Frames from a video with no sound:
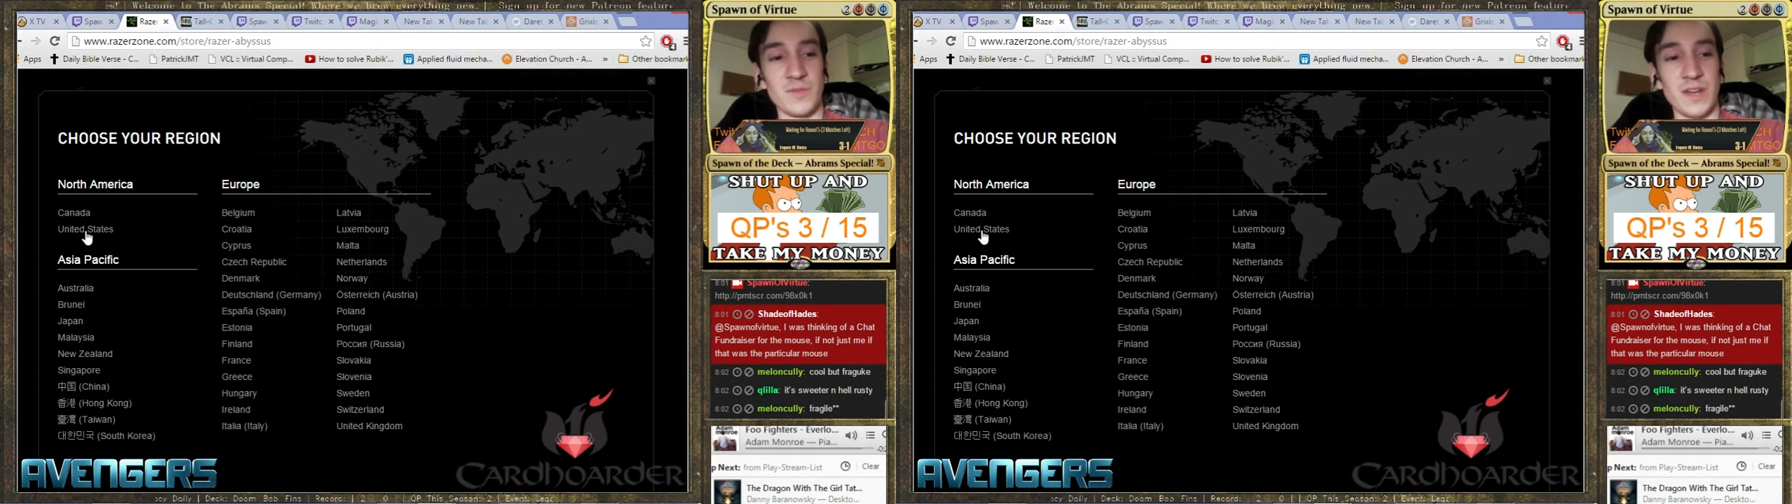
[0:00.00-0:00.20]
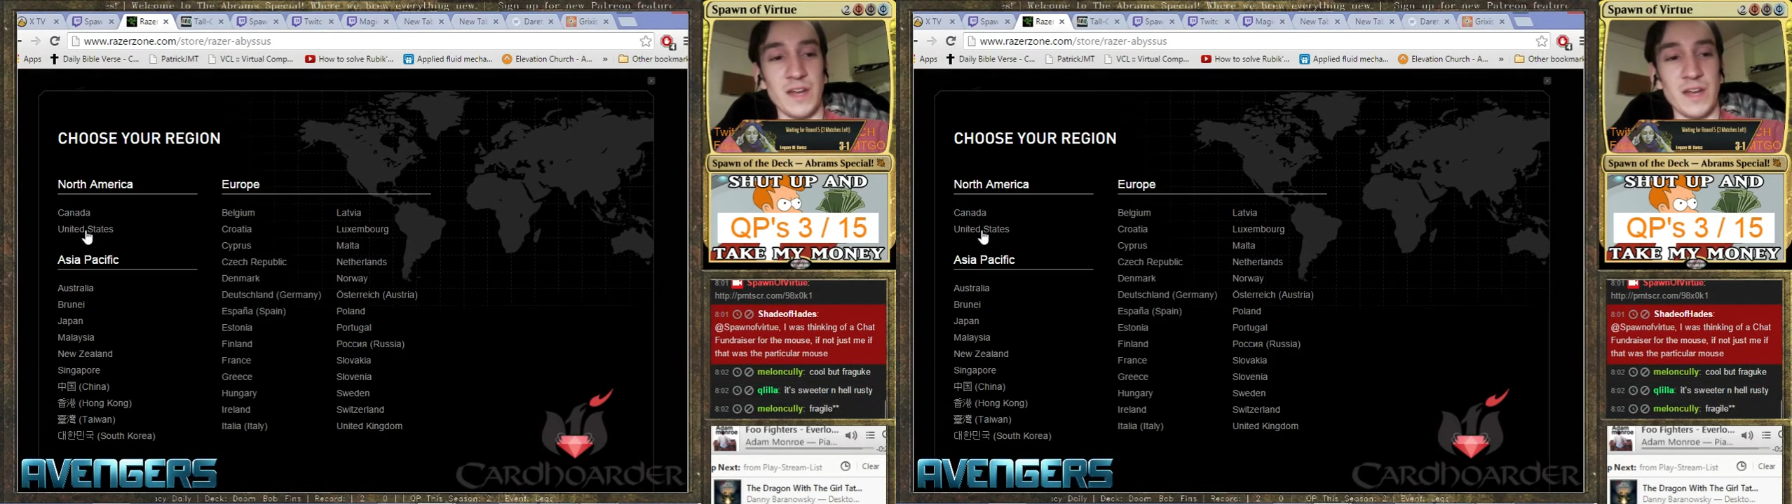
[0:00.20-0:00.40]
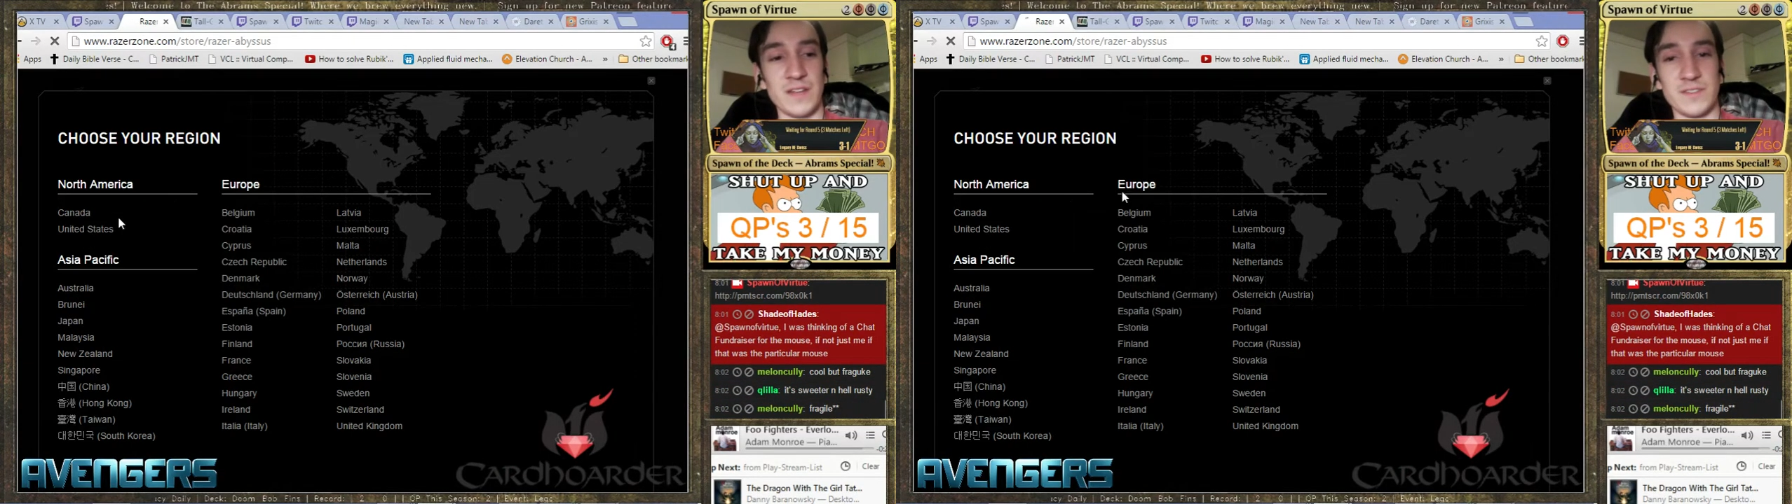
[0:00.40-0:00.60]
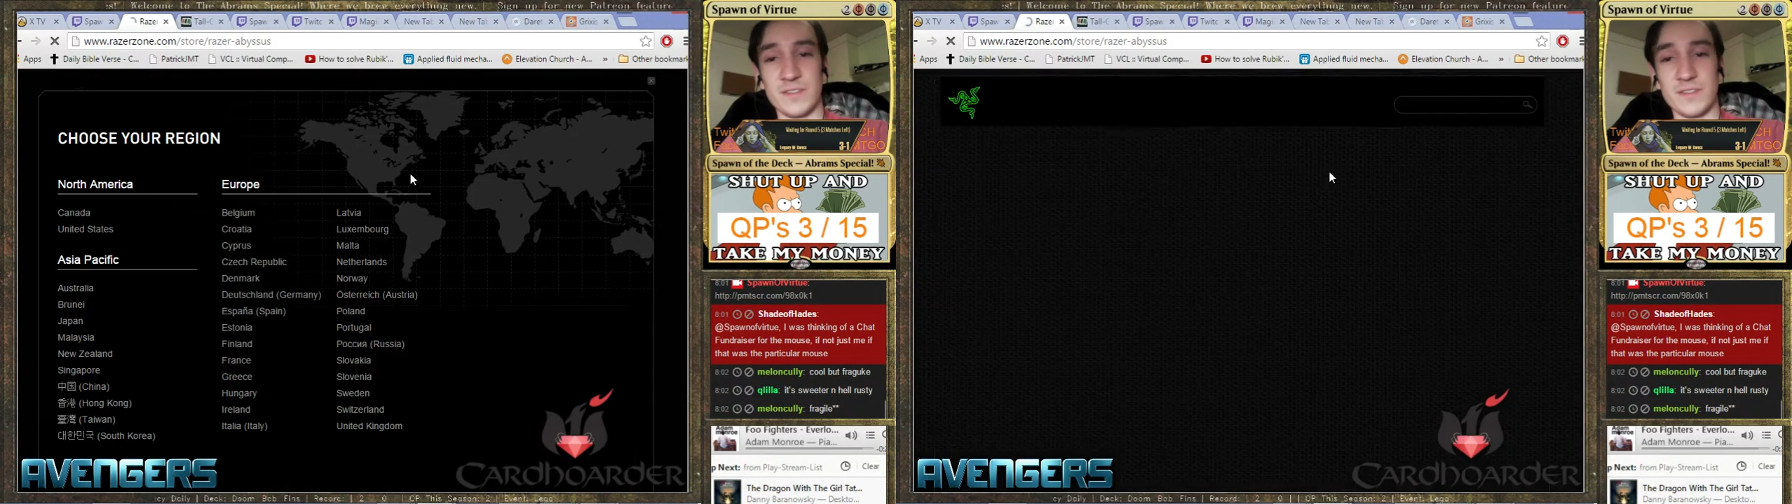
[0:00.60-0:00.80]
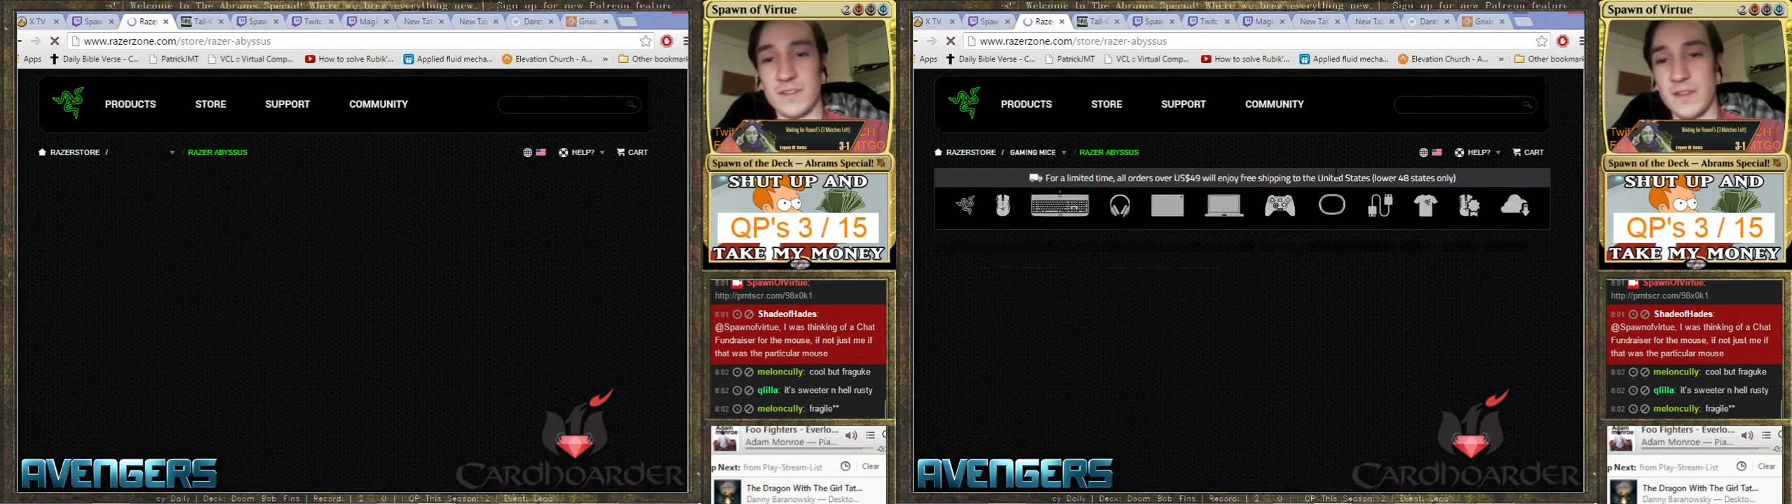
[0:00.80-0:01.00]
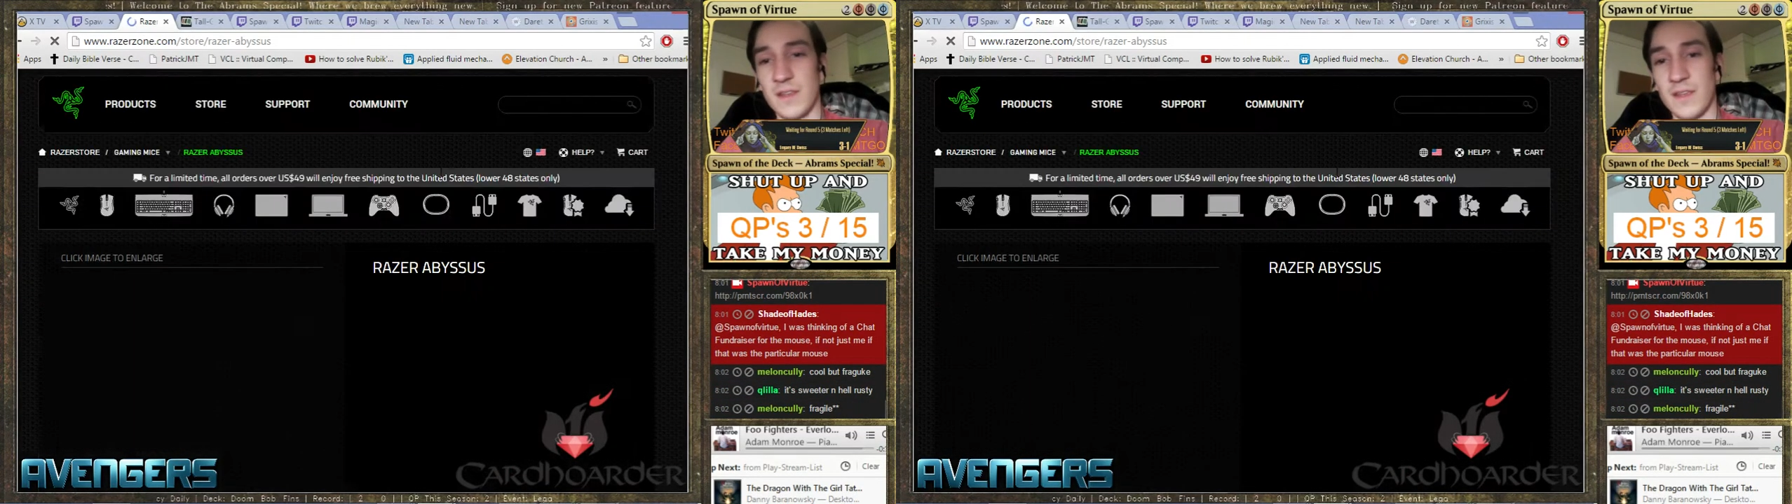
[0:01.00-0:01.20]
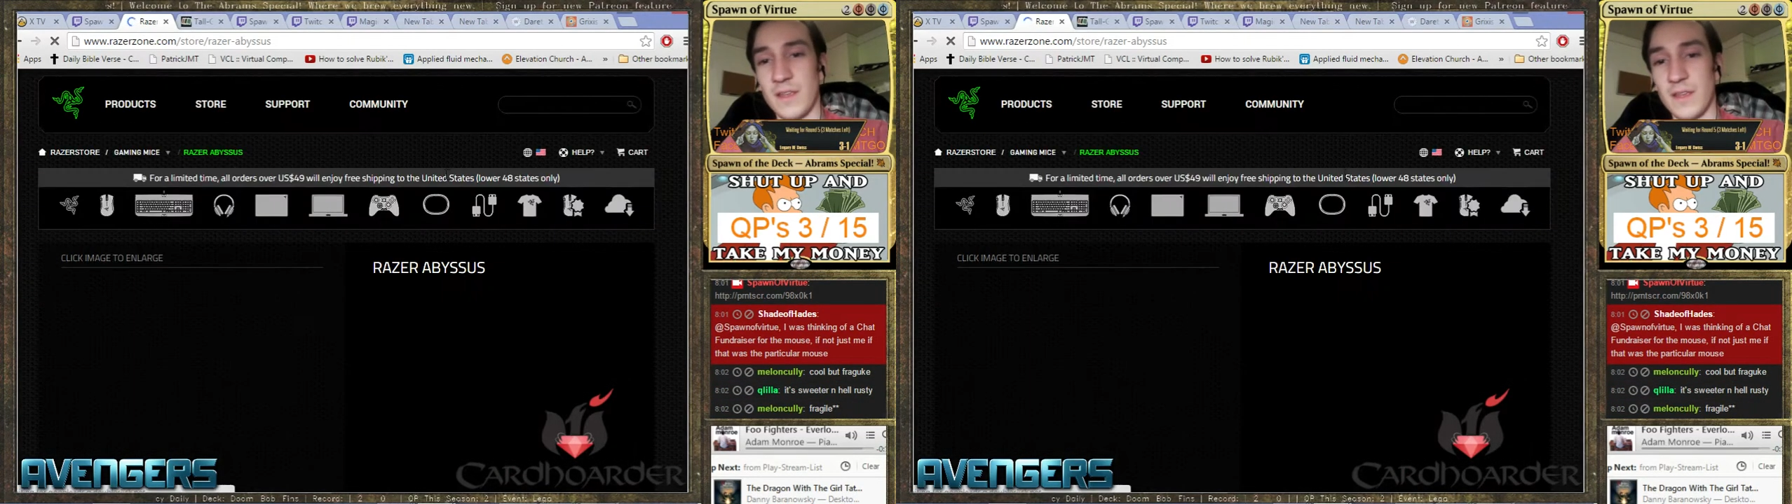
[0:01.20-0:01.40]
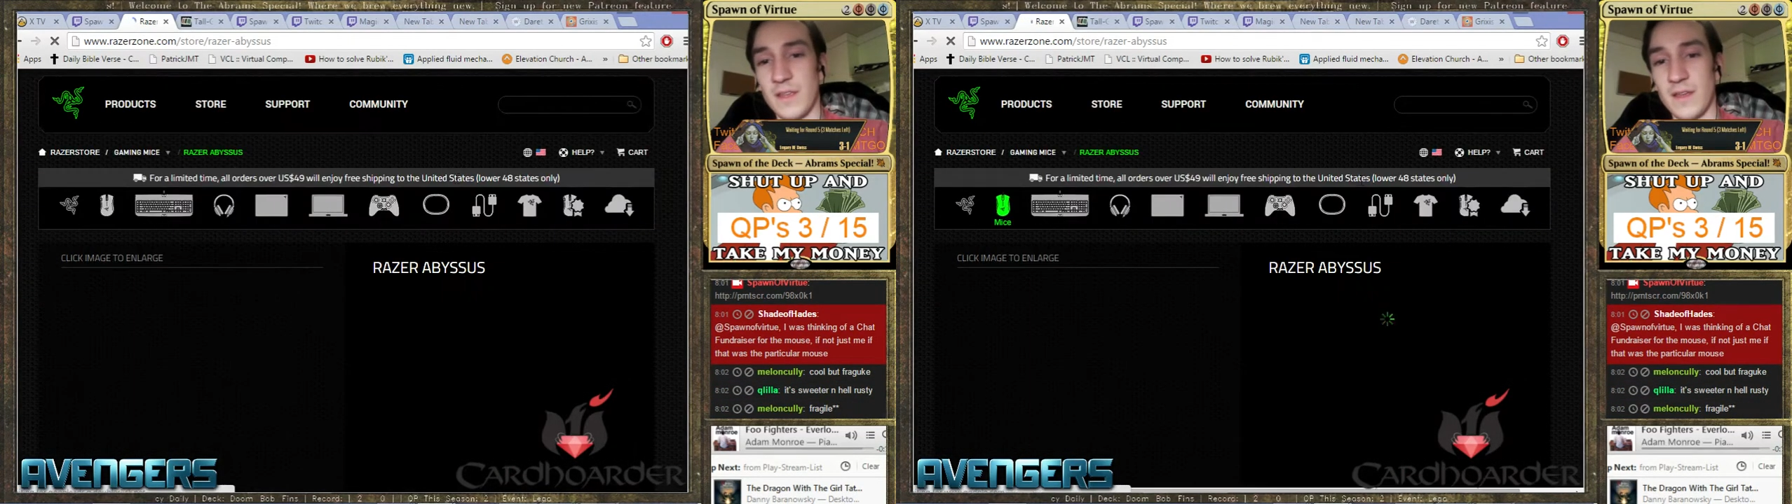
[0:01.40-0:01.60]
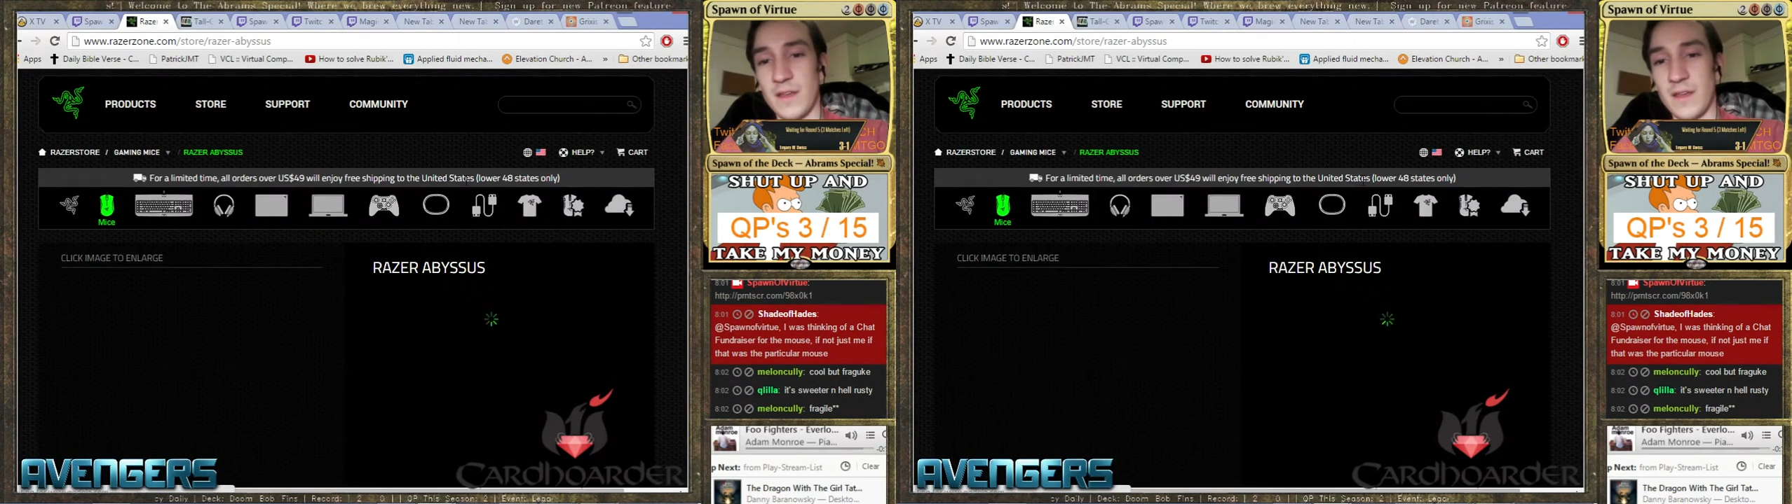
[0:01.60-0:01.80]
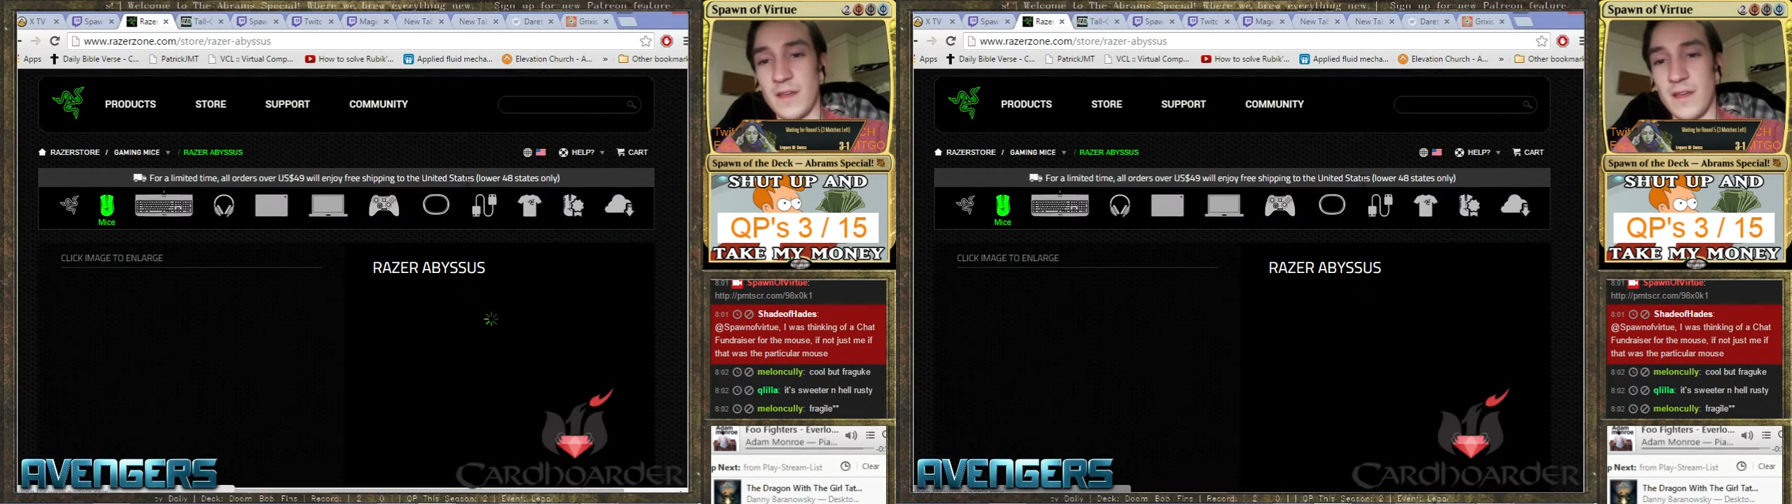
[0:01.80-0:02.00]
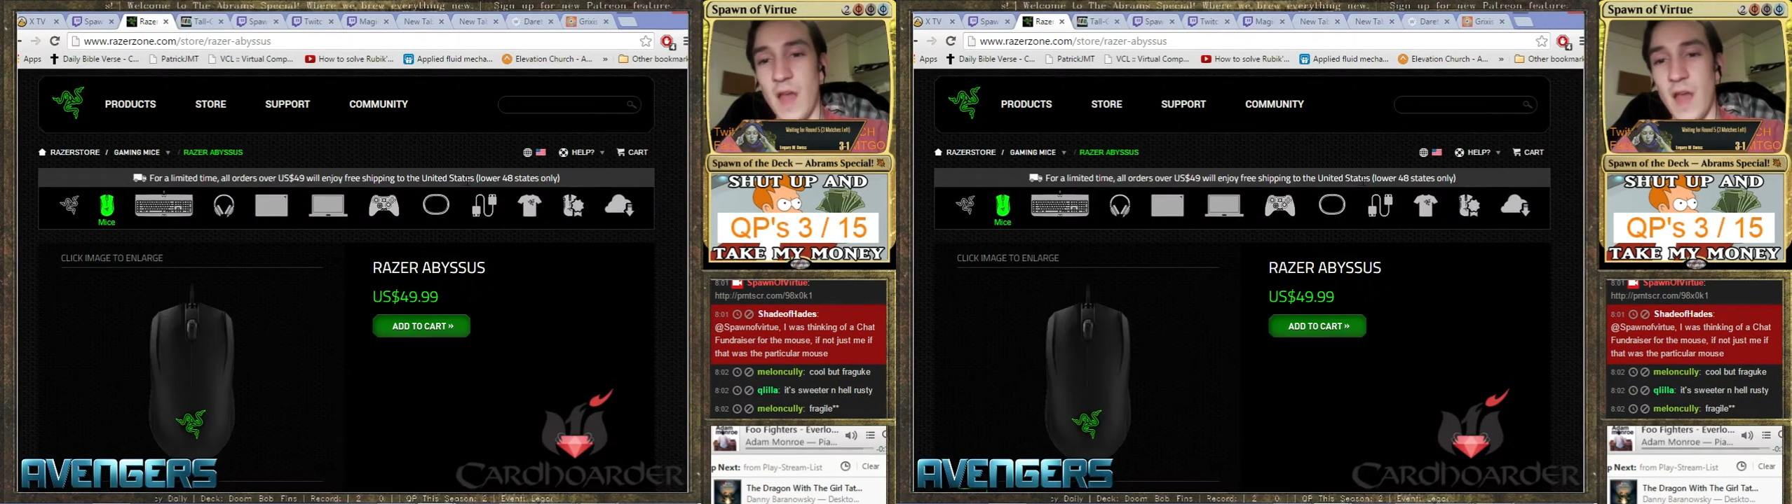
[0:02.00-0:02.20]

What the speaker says: nice. I